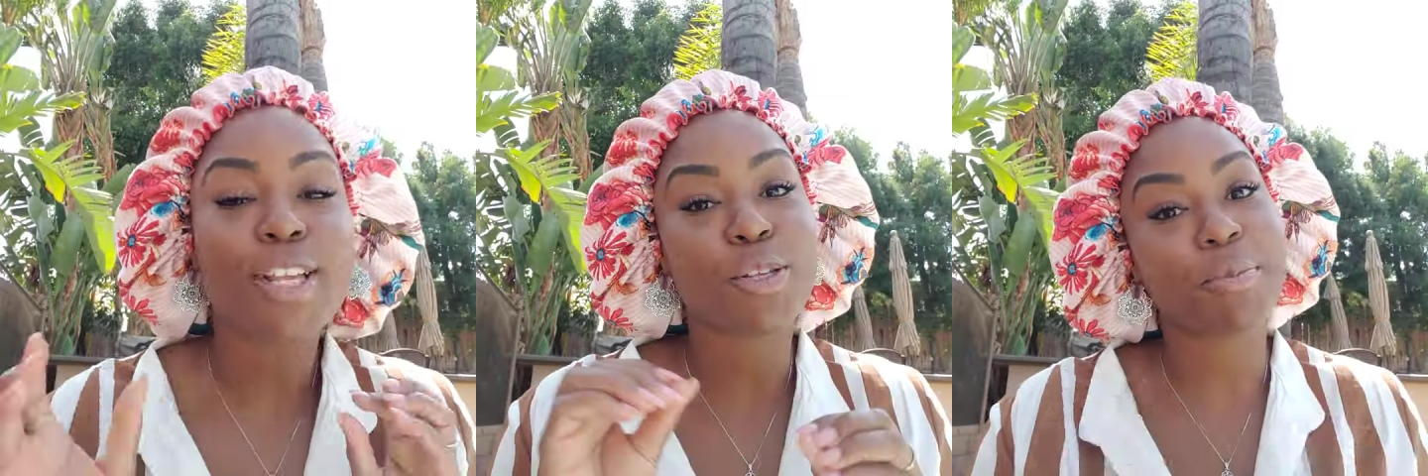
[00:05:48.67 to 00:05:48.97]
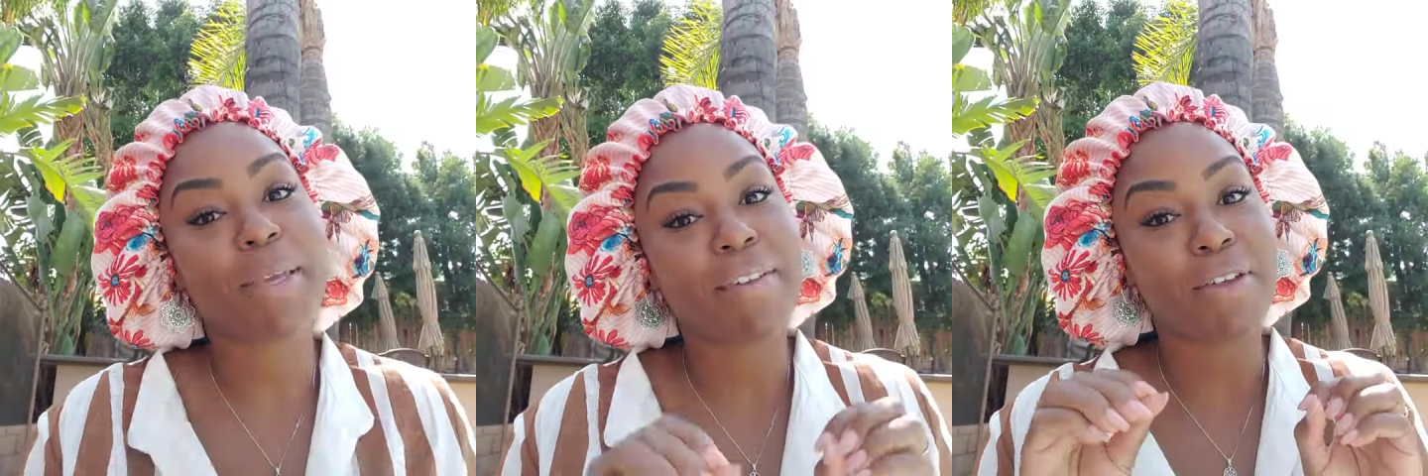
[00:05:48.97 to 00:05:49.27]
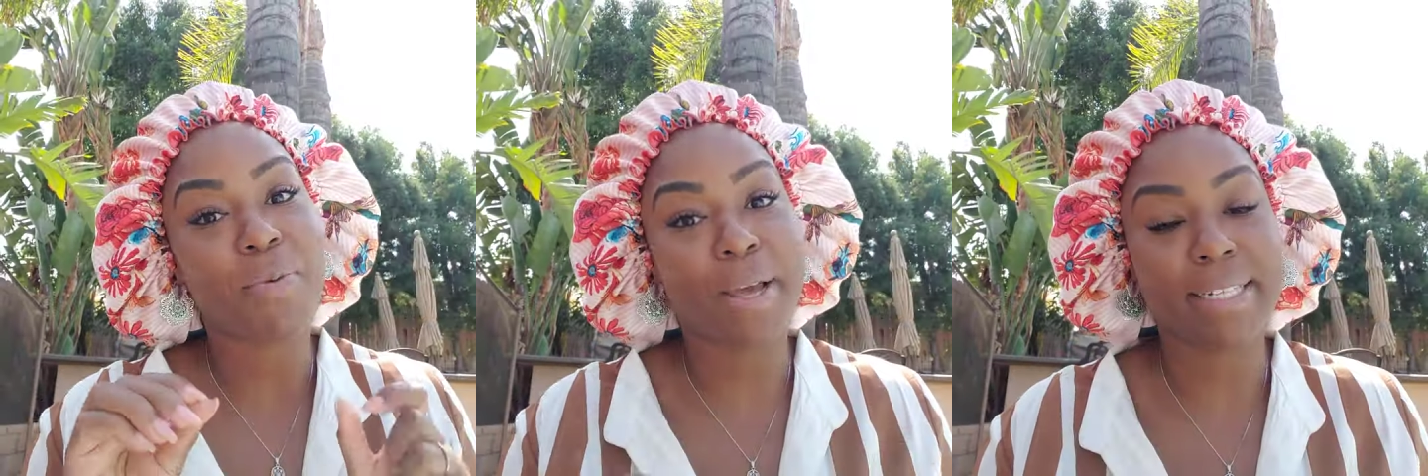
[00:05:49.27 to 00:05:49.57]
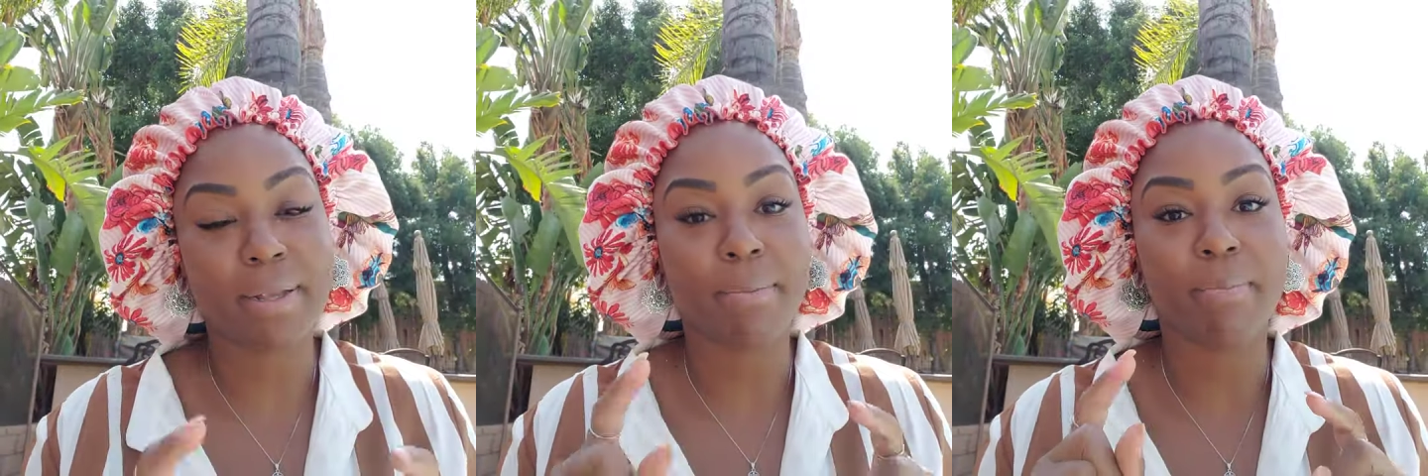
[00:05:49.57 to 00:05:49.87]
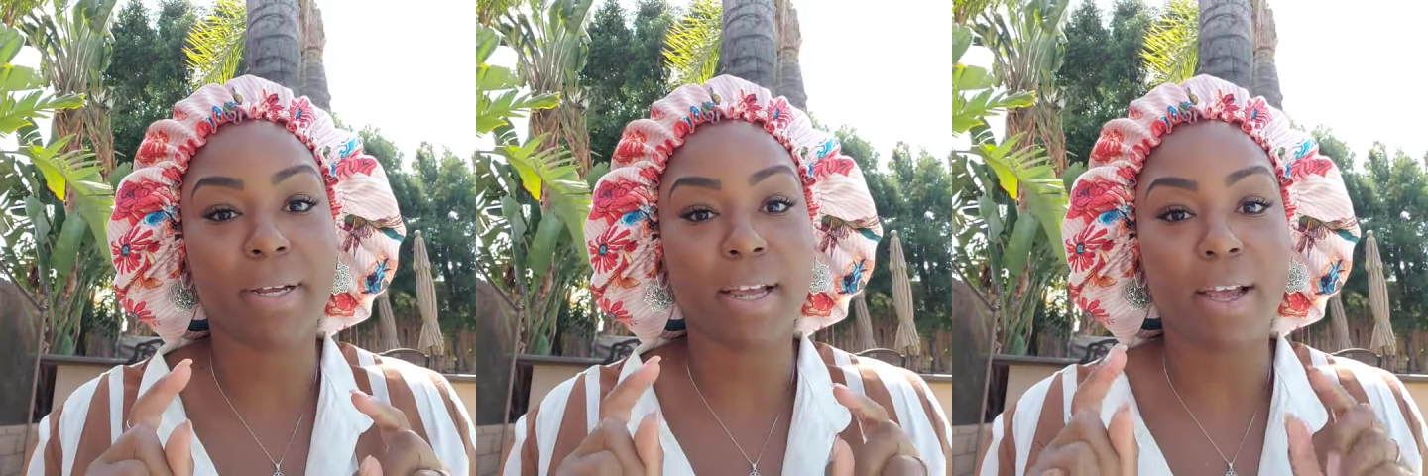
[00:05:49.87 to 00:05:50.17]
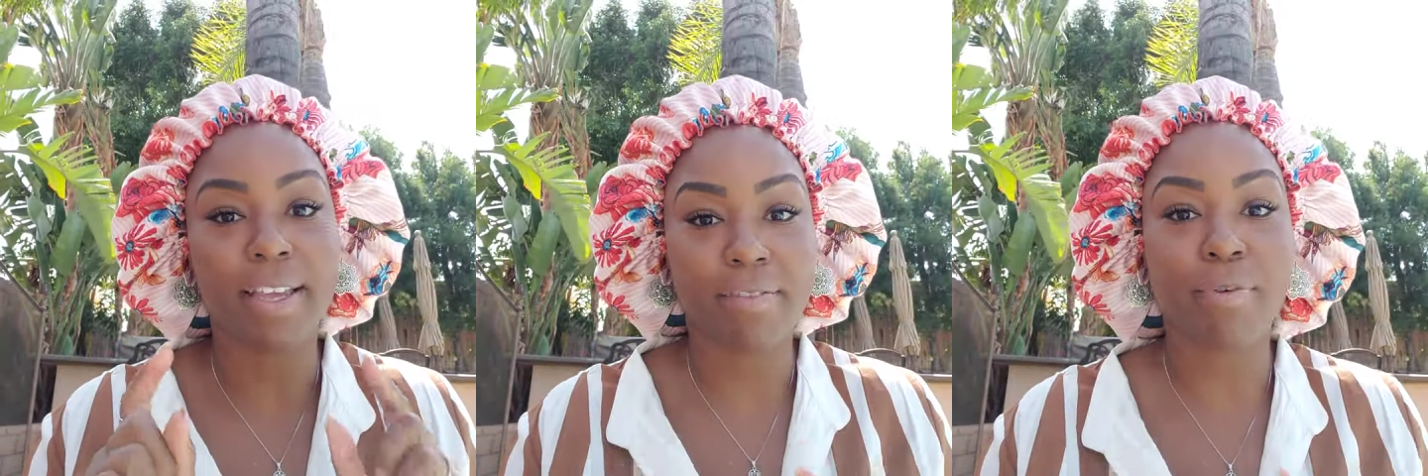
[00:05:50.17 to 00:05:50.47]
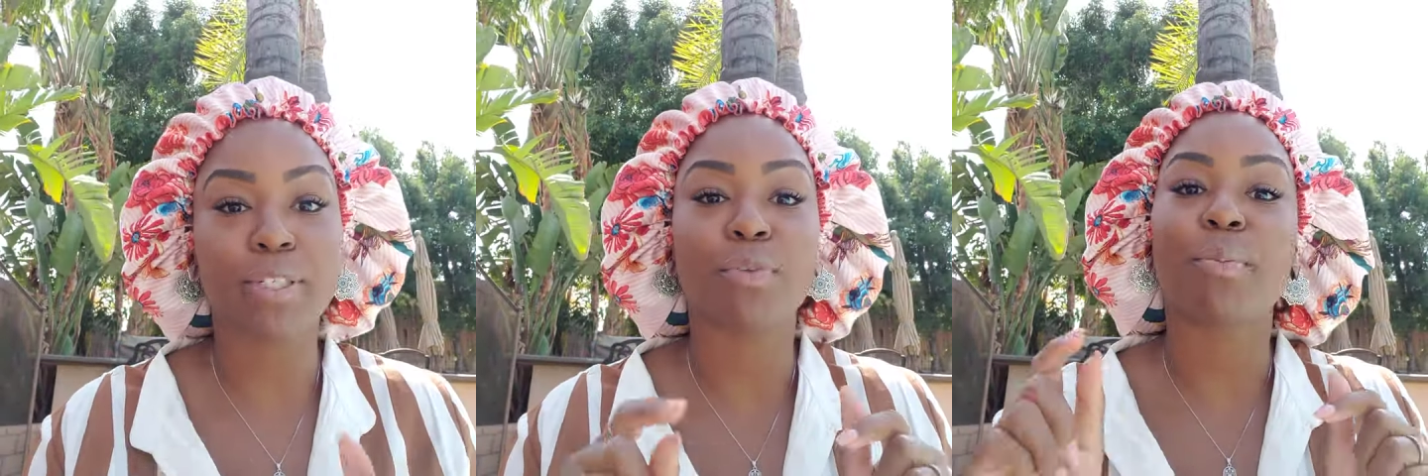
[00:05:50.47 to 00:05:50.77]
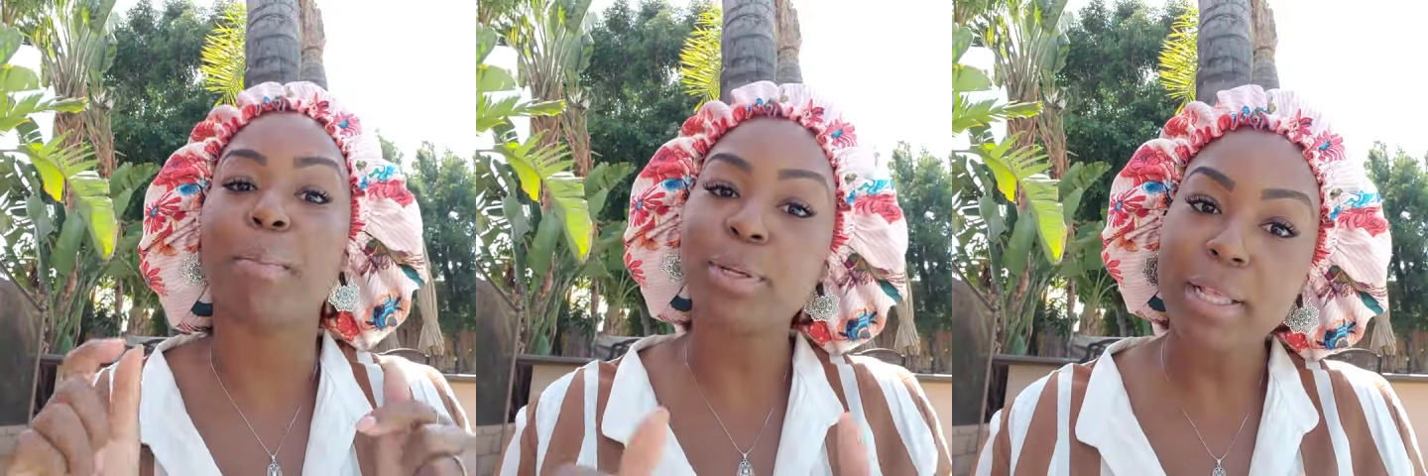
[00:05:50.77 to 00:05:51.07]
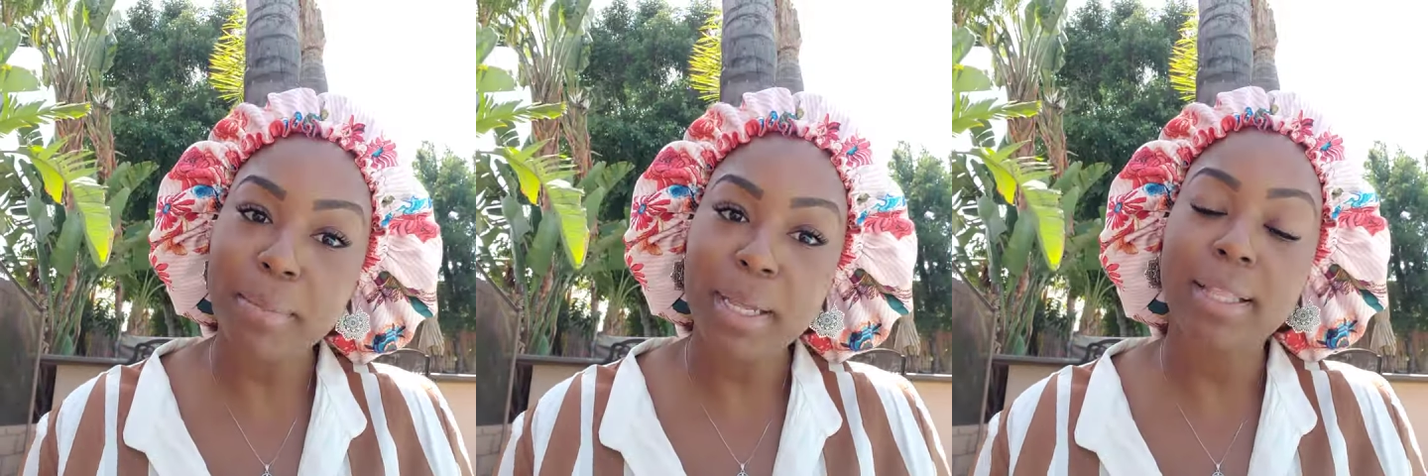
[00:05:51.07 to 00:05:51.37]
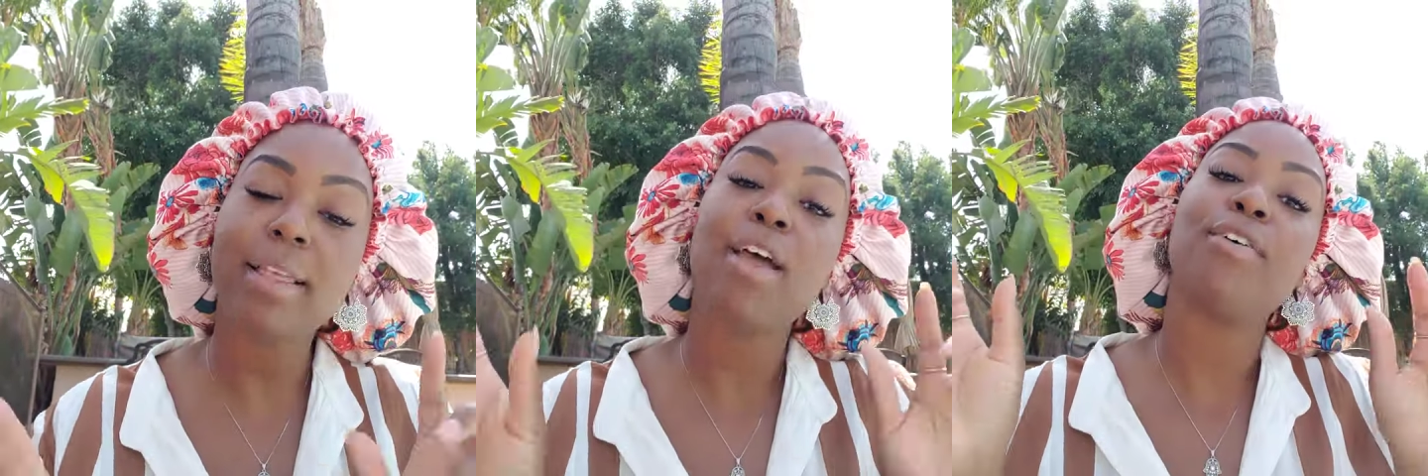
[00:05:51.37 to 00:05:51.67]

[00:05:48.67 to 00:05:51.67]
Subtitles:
so I'm going to be giving away some giveaways for my birthday month,